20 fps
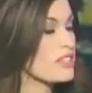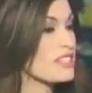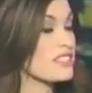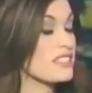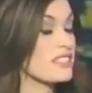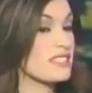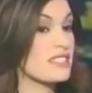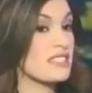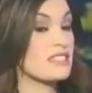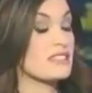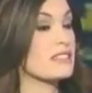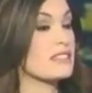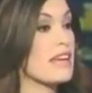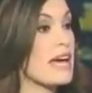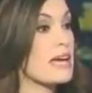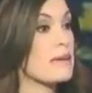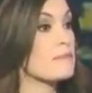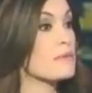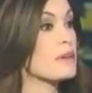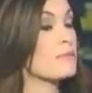This is
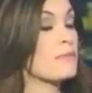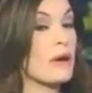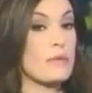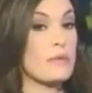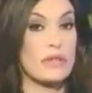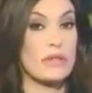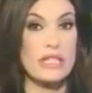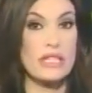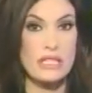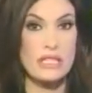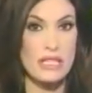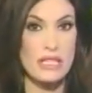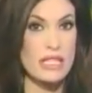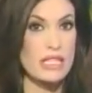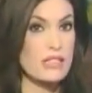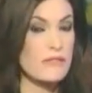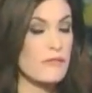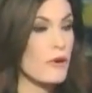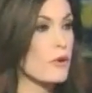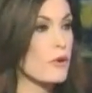incitement by releasing
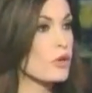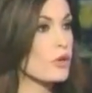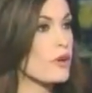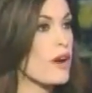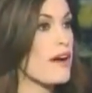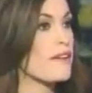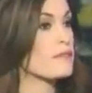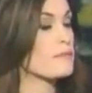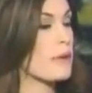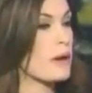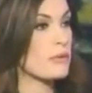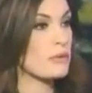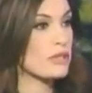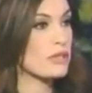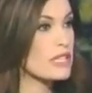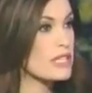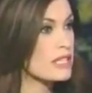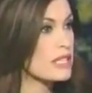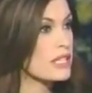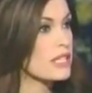these photographs, by
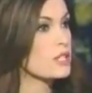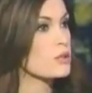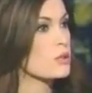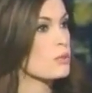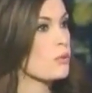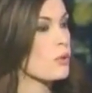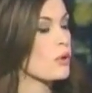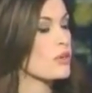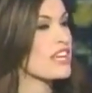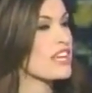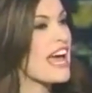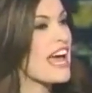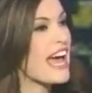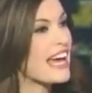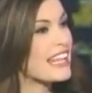releasing these reports,